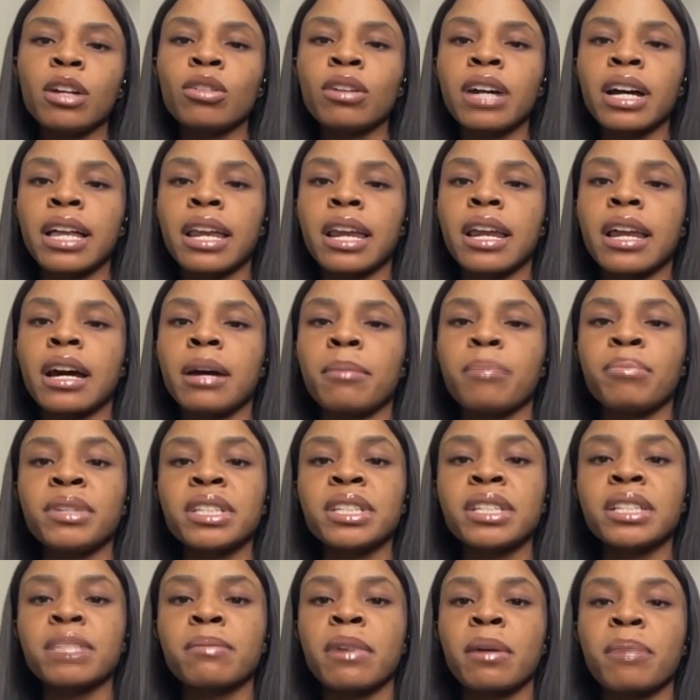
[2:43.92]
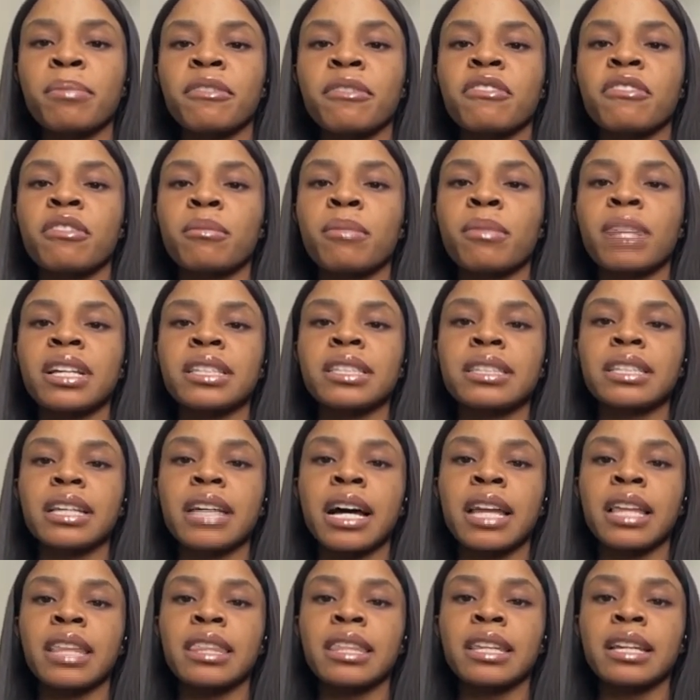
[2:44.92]
Uh, look at our Bismarck performance
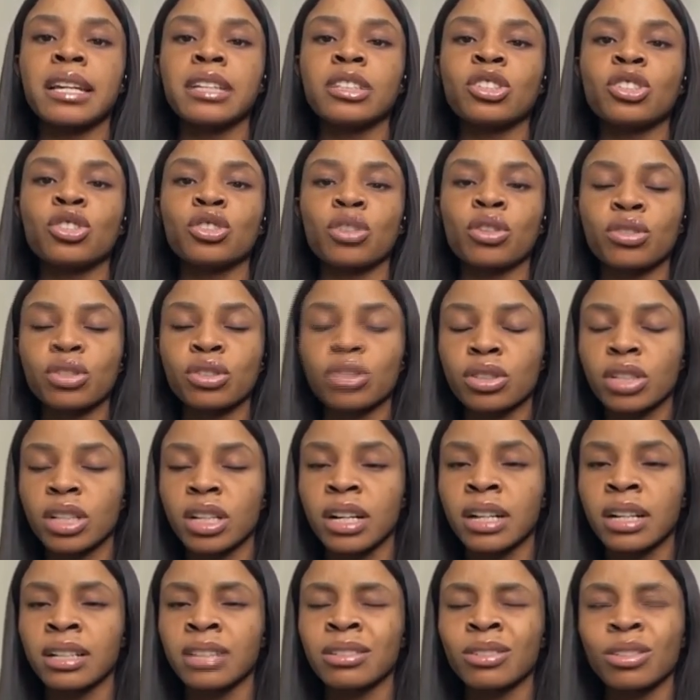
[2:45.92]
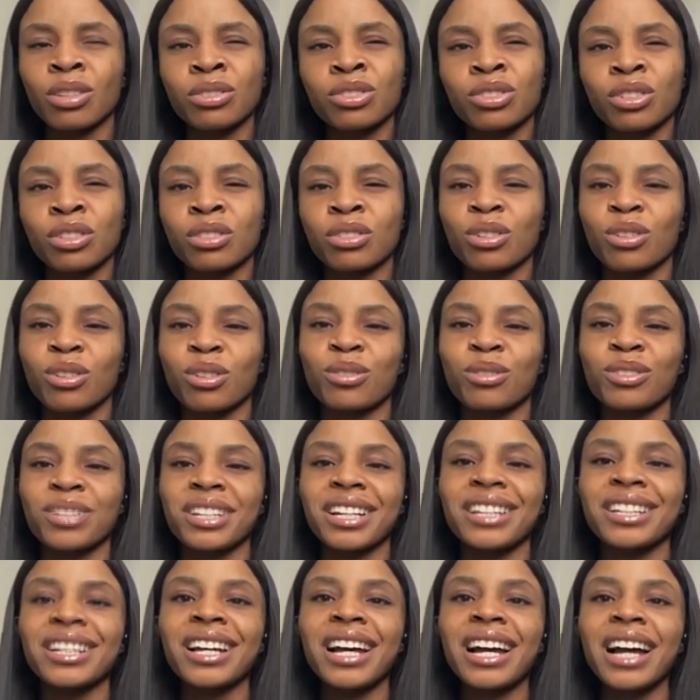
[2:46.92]
after just uh, not just
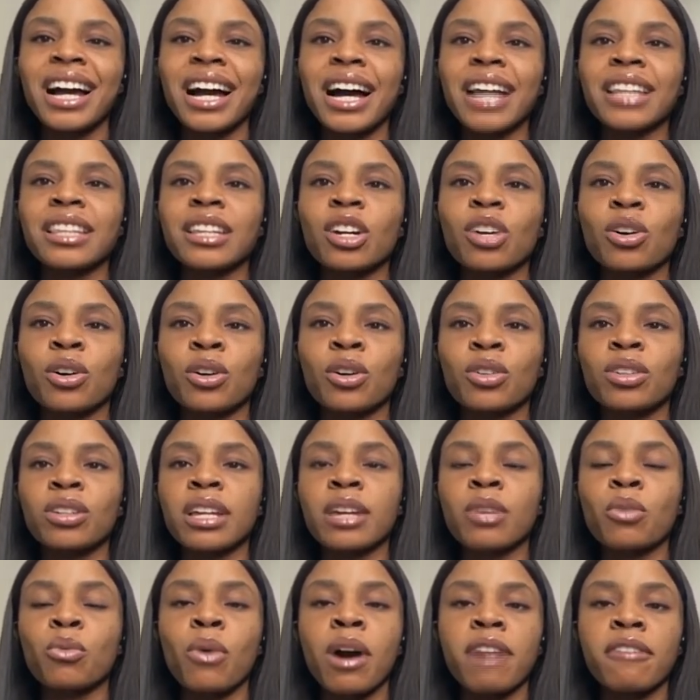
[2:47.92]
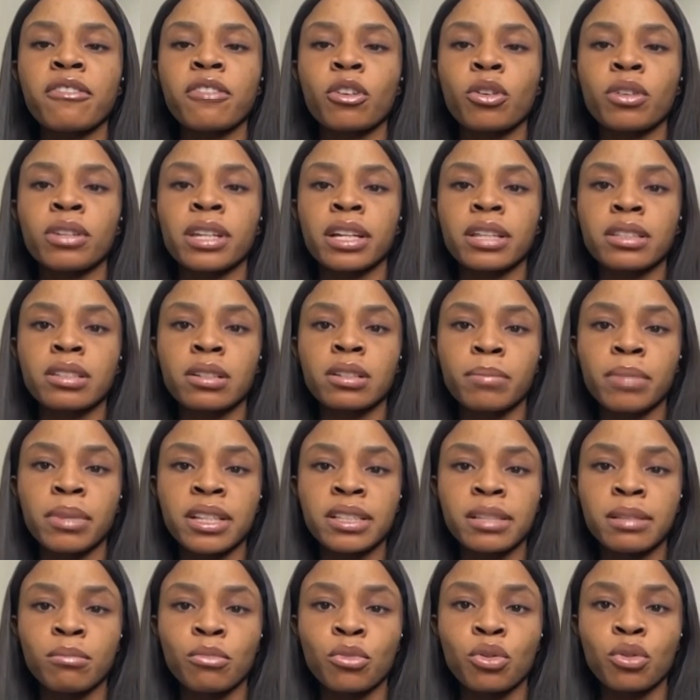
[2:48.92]
concluded at the concluded WAFCON that took
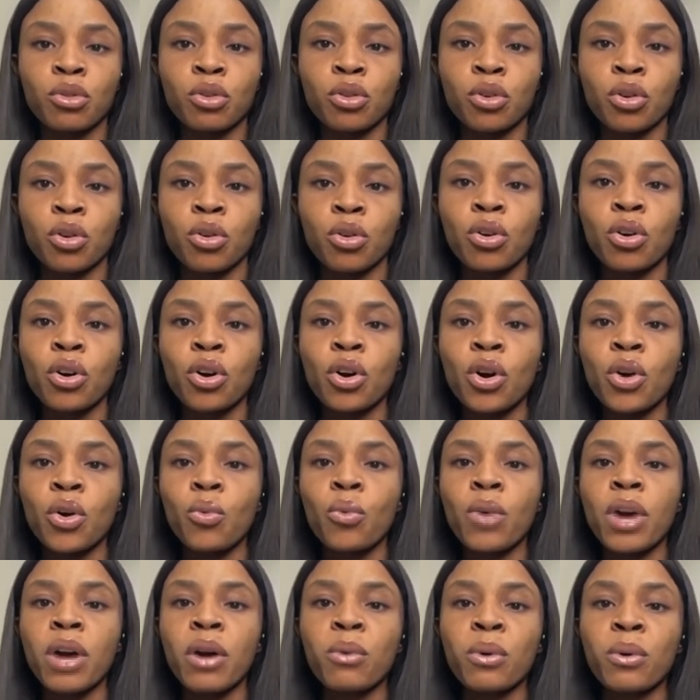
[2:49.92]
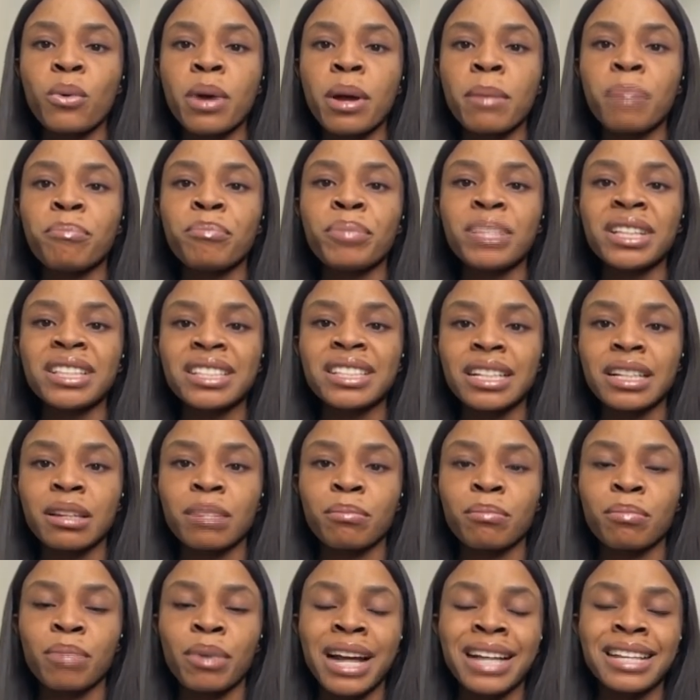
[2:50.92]
place in Morocco, where we were
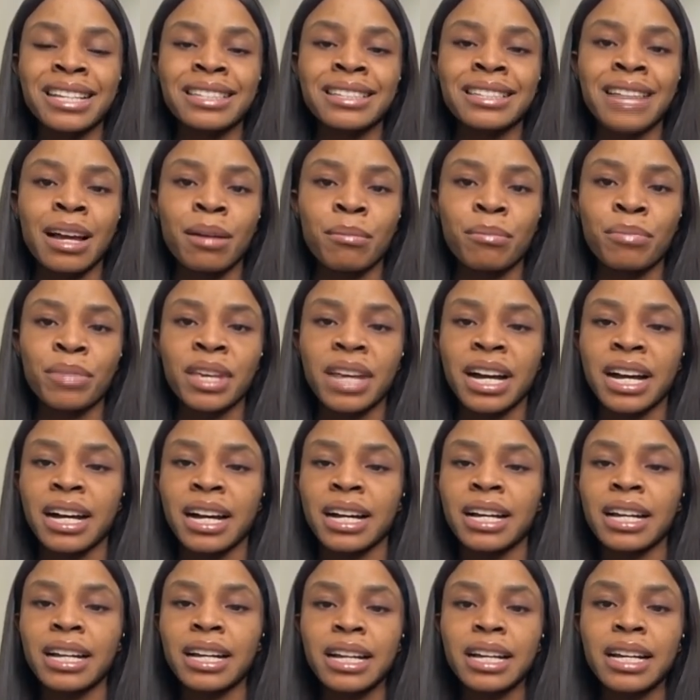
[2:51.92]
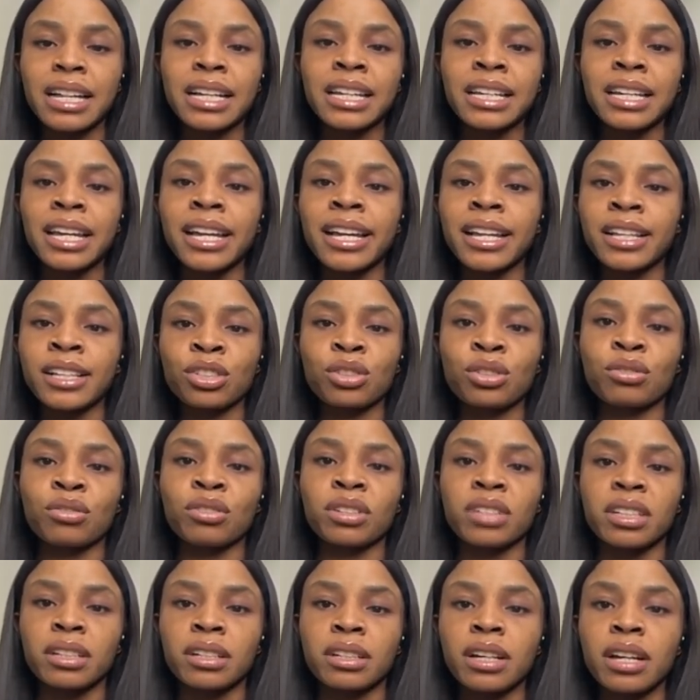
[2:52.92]
beaten by Zambia in
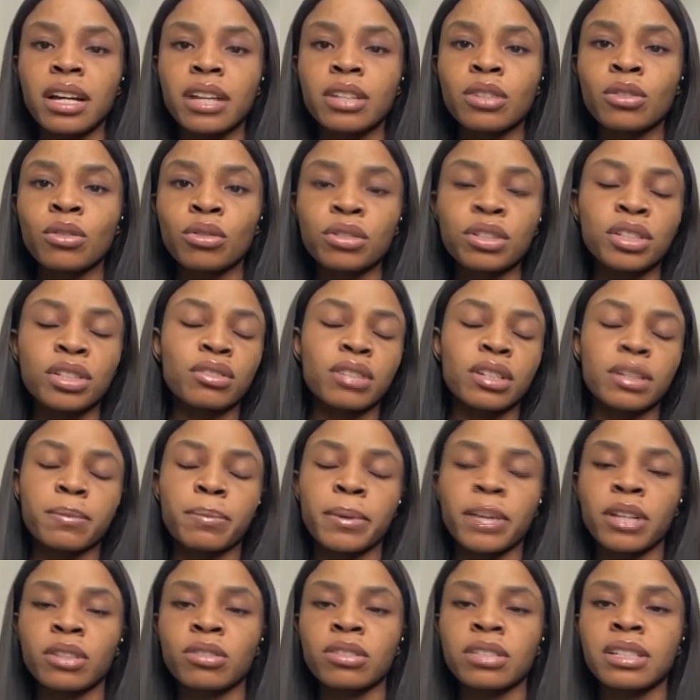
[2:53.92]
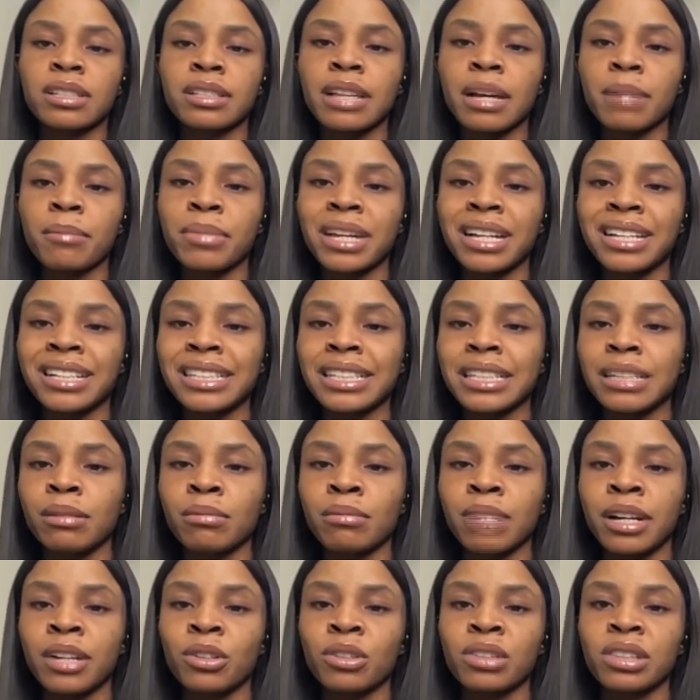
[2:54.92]
history. No disrespect to the Zambia
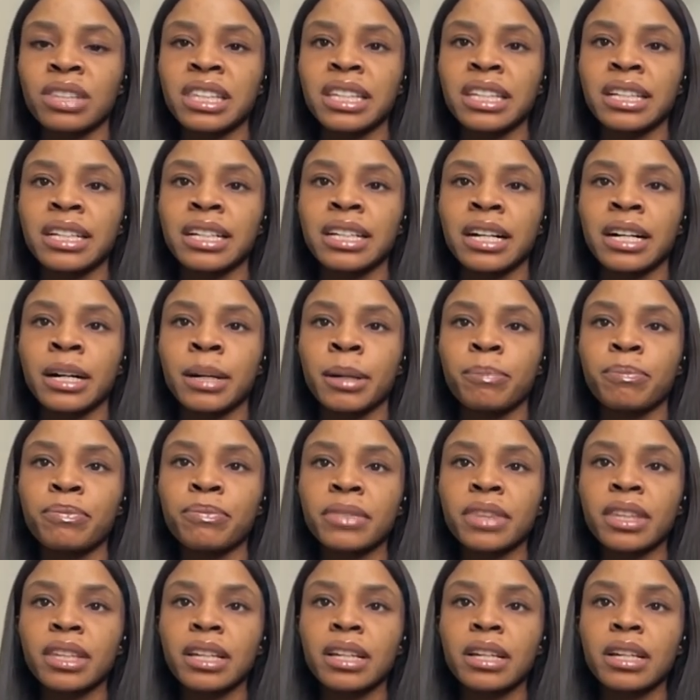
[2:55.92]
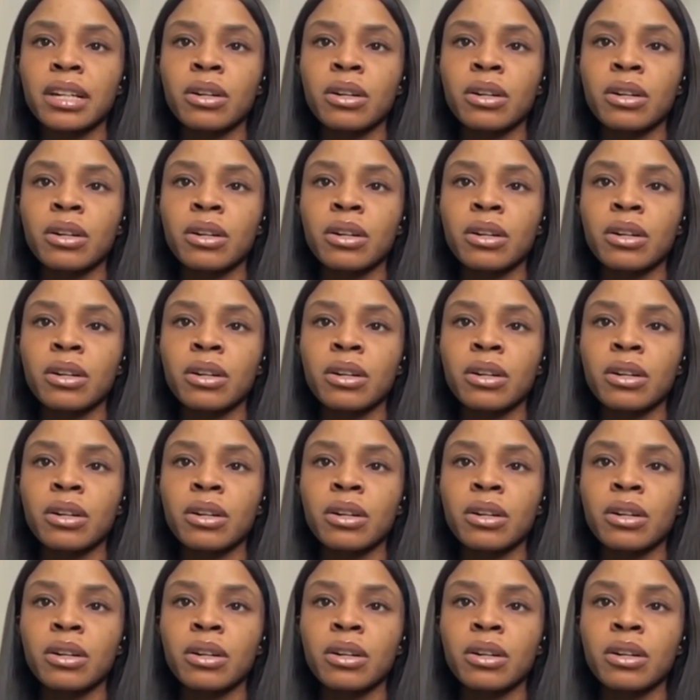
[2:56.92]
team, I don't think um,